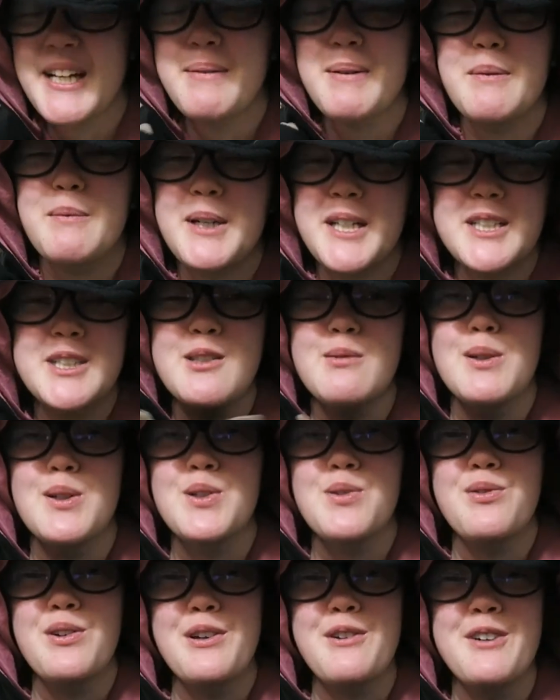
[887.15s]
having way too
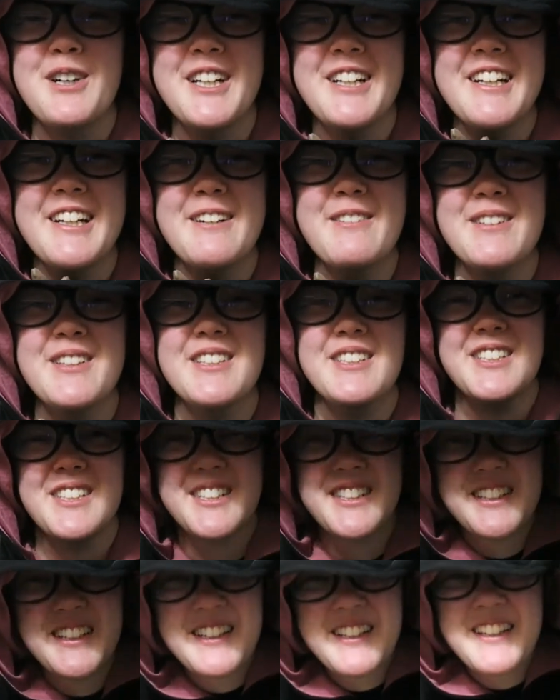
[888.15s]
much fun right now with
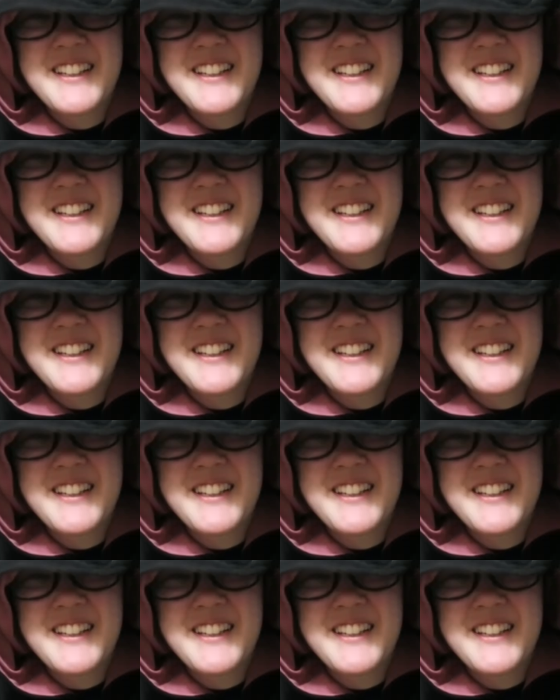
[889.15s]
this.